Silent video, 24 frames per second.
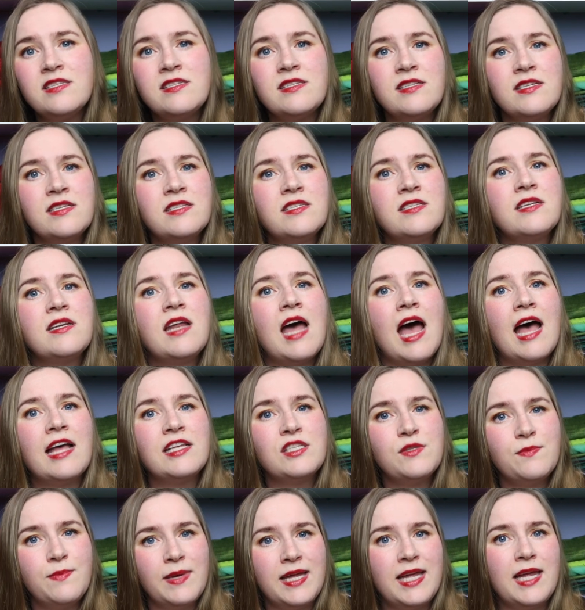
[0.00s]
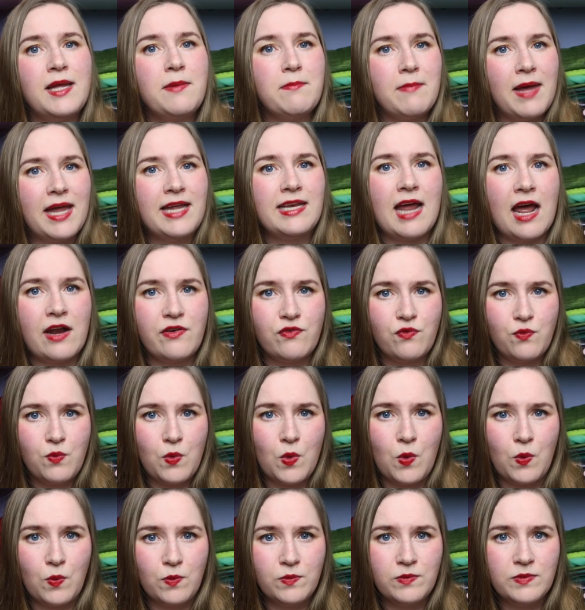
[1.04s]
is listed as being made out of
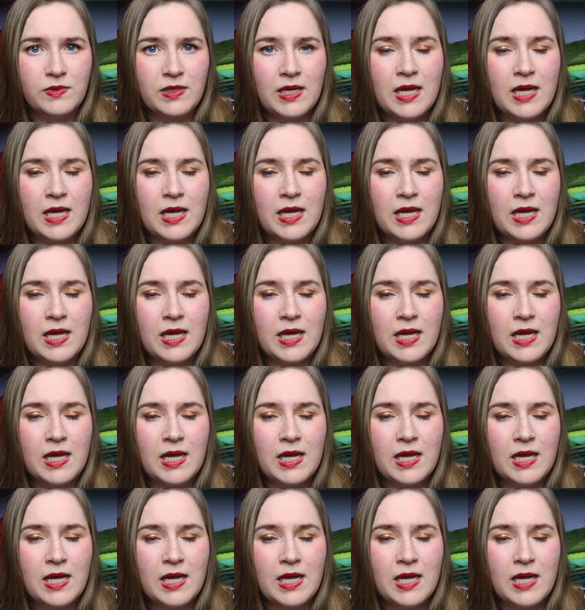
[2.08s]
wool.